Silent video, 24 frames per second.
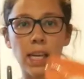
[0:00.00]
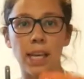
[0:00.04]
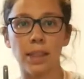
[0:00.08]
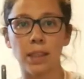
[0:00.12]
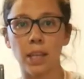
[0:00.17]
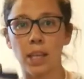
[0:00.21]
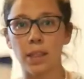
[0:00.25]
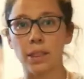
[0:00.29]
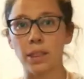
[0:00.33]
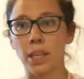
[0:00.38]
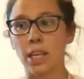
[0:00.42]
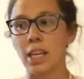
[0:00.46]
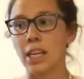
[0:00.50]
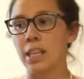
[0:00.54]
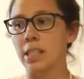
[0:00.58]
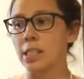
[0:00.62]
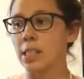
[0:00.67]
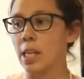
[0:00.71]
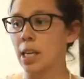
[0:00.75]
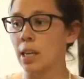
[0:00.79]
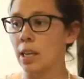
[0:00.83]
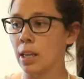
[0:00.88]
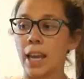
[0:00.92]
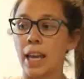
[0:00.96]
and then
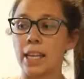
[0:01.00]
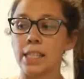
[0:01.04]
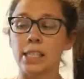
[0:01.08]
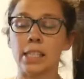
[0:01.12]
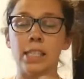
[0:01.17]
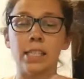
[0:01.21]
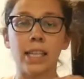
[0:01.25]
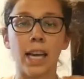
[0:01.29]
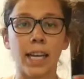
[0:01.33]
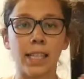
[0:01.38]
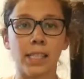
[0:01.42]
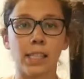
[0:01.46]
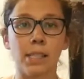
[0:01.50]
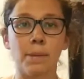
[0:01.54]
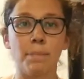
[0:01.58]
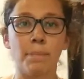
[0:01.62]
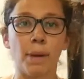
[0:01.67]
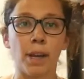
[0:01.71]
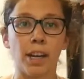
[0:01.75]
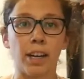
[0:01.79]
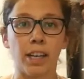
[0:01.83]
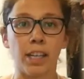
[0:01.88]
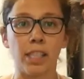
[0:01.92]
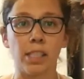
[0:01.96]
this is a nuts and
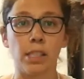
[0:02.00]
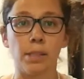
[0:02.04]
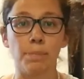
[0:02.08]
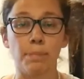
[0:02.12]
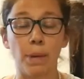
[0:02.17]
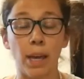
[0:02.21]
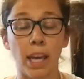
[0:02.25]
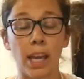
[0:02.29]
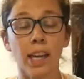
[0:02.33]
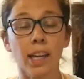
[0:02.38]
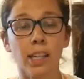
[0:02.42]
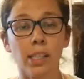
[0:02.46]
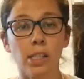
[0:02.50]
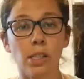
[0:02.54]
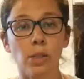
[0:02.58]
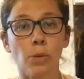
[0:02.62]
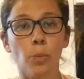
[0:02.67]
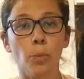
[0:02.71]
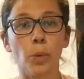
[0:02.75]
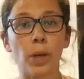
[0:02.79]
berries mix.